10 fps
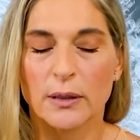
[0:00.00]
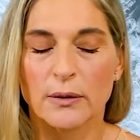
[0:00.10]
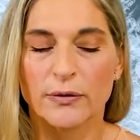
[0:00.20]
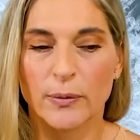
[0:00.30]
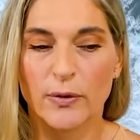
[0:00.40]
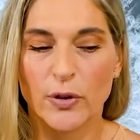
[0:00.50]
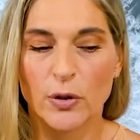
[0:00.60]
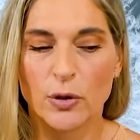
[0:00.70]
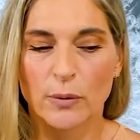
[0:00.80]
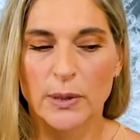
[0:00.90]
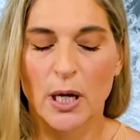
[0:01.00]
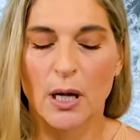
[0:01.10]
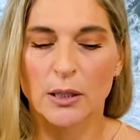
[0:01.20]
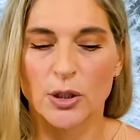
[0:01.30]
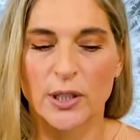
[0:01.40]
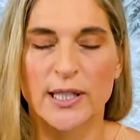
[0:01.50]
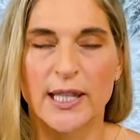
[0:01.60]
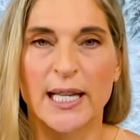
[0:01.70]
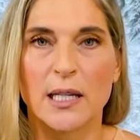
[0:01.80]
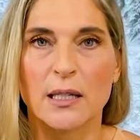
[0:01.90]
from a few dermatologists
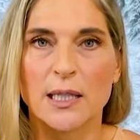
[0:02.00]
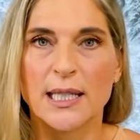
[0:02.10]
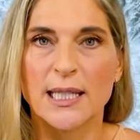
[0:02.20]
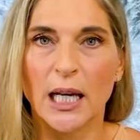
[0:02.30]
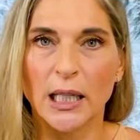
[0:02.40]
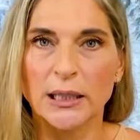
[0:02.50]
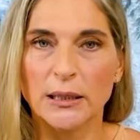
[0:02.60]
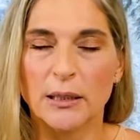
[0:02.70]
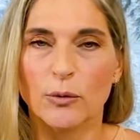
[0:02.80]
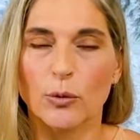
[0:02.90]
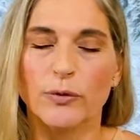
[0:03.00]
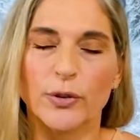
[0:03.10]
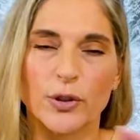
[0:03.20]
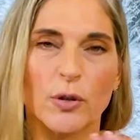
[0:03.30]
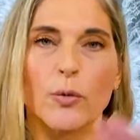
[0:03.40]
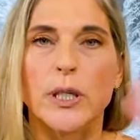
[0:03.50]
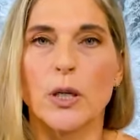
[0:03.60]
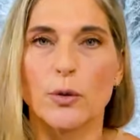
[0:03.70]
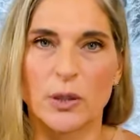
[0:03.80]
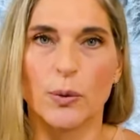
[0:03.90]
that sun, well, first of all, we
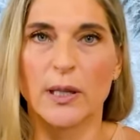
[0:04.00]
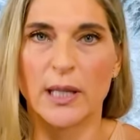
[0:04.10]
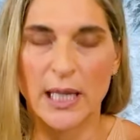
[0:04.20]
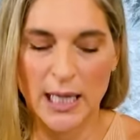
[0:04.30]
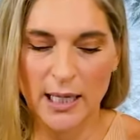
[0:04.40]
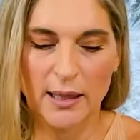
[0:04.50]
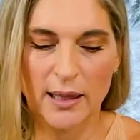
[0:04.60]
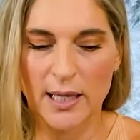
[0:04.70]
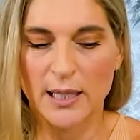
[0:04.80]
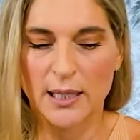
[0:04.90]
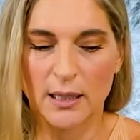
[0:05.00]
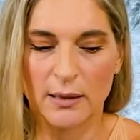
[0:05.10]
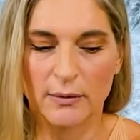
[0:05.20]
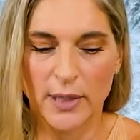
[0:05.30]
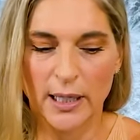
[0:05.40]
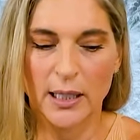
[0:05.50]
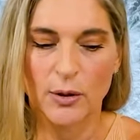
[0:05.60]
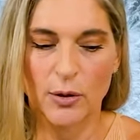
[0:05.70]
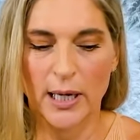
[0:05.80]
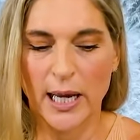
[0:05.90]
know it's one of the king things that can
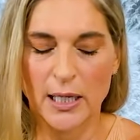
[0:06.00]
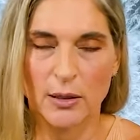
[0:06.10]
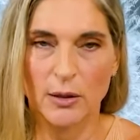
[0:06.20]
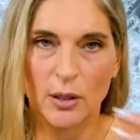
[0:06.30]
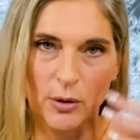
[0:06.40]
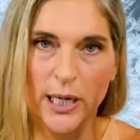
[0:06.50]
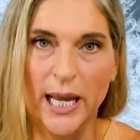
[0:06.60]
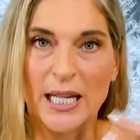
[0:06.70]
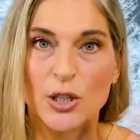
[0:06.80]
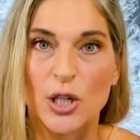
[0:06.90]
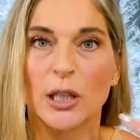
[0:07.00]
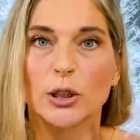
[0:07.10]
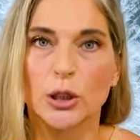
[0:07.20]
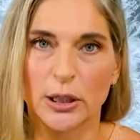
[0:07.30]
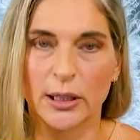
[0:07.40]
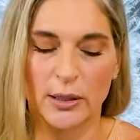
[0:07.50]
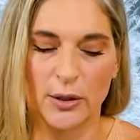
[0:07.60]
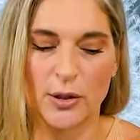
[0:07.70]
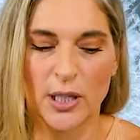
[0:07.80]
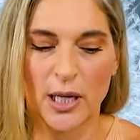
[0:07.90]
create a you know an aging look on
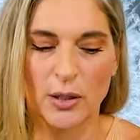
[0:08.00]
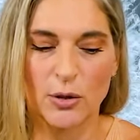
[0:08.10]
your skin.